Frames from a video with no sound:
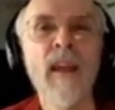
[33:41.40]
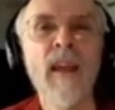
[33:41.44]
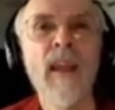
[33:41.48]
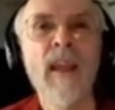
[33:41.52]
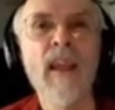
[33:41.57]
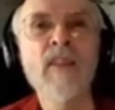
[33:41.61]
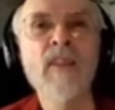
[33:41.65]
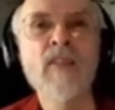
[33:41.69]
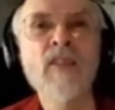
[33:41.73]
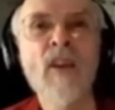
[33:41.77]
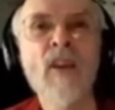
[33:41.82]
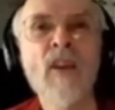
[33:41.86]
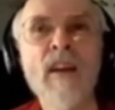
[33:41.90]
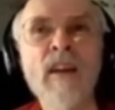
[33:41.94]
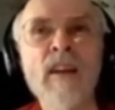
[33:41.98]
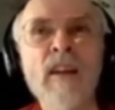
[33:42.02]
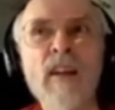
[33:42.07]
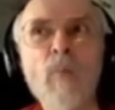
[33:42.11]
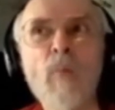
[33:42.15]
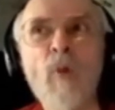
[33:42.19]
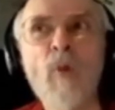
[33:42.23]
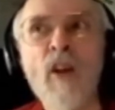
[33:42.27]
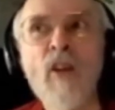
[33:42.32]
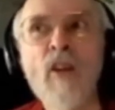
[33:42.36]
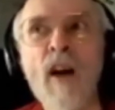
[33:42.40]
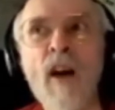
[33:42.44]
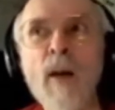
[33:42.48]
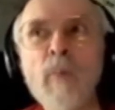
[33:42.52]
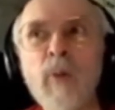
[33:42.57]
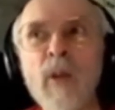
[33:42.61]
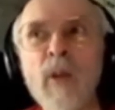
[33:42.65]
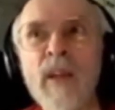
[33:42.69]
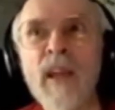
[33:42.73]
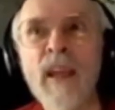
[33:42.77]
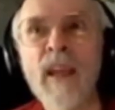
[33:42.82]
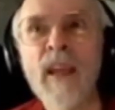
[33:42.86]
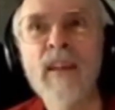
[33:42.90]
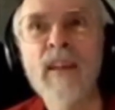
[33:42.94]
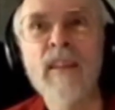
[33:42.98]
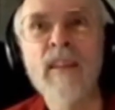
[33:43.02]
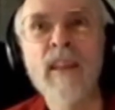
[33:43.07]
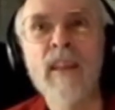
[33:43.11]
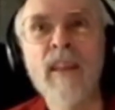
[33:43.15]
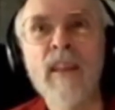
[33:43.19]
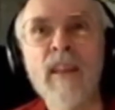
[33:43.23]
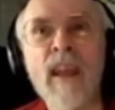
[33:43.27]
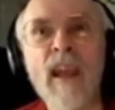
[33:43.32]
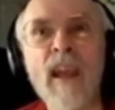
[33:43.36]
It's got a little more complicated
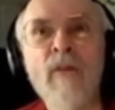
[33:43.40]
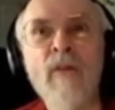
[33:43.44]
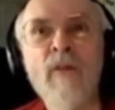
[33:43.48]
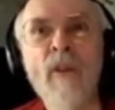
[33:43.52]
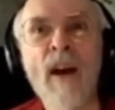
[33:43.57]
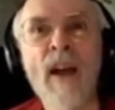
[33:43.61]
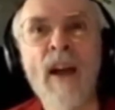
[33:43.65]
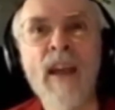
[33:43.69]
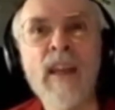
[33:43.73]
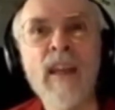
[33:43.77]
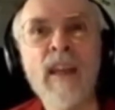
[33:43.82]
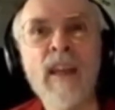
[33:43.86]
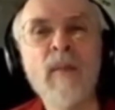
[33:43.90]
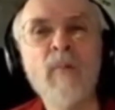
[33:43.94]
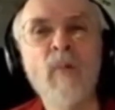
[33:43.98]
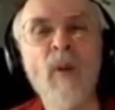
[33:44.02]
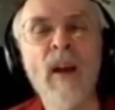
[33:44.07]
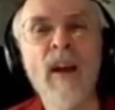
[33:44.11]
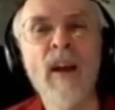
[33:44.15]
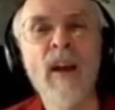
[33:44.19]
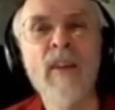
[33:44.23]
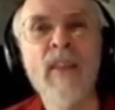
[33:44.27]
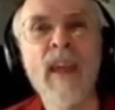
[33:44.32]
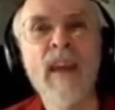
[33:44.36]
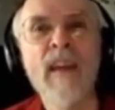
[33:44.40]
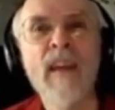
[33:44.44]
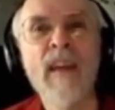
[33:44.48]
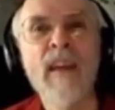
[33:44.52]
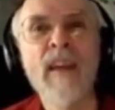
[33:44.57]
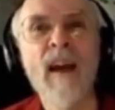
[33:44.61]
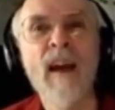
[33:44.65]
than the FIE, where they